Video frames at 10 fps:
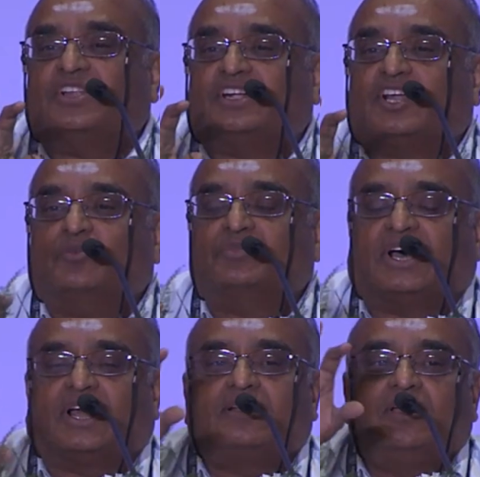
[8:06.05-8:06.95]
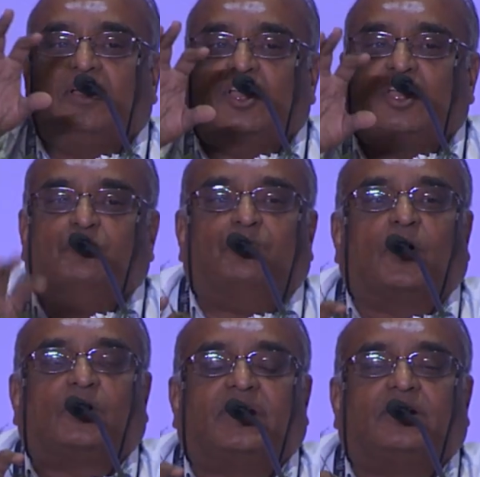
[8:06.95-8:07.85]
the terms are
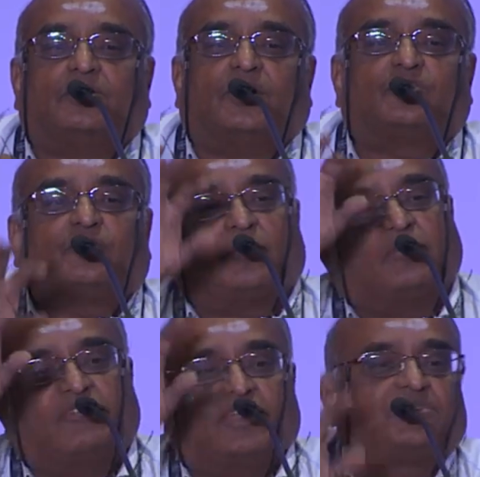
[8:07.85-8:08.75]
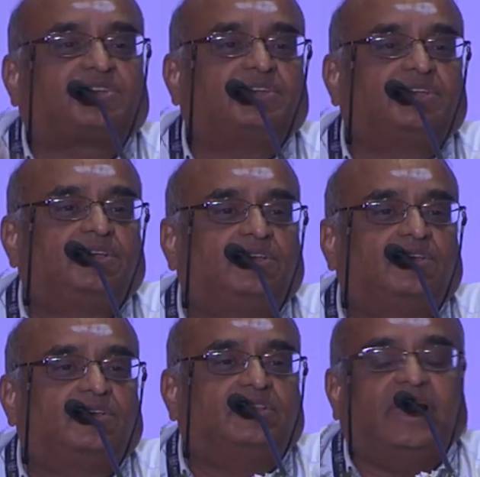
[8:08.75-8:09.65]
imported to us from the West.
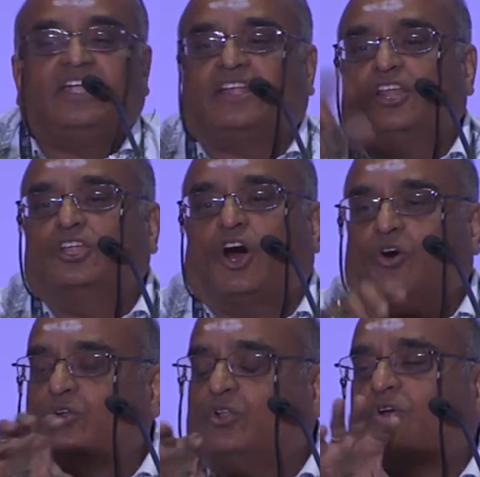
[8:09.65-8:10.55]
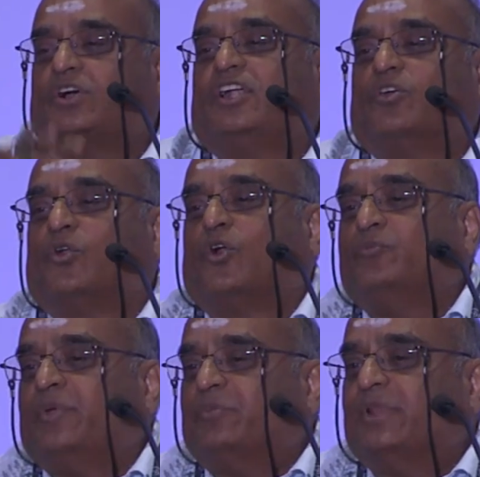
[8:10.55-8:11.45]
They tell you how to look at your own
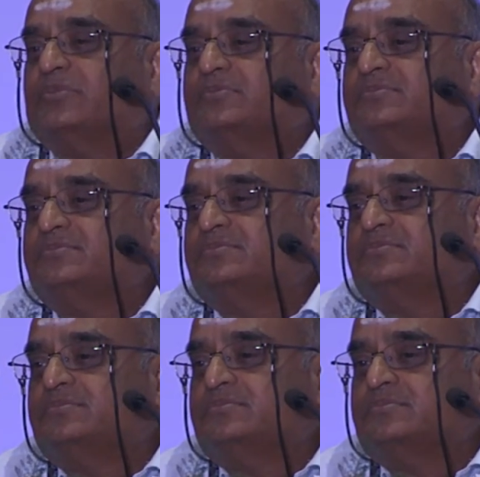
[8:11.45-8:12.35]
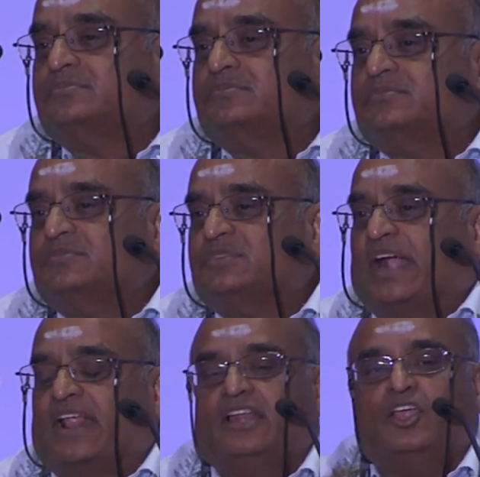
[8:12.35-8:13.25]
people.
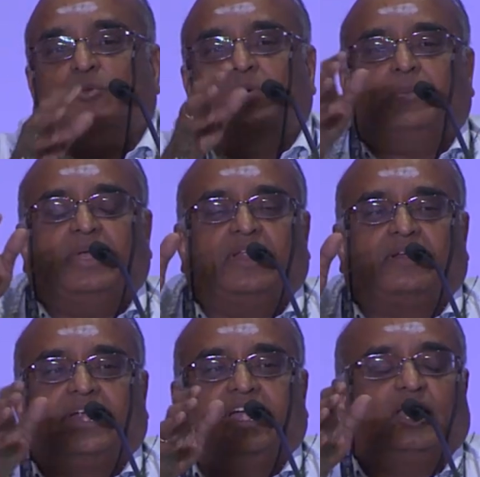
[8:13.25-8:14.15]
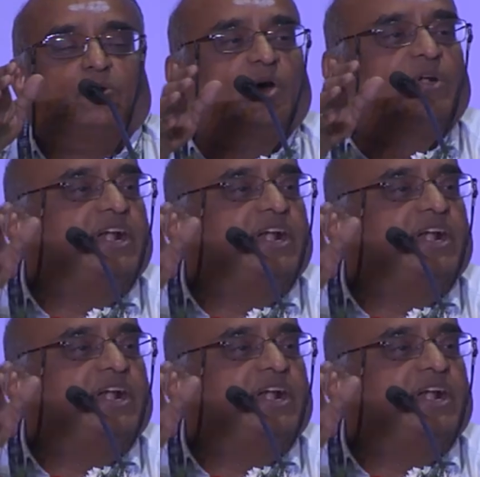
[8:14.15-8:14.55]
Suddenly you may be reading about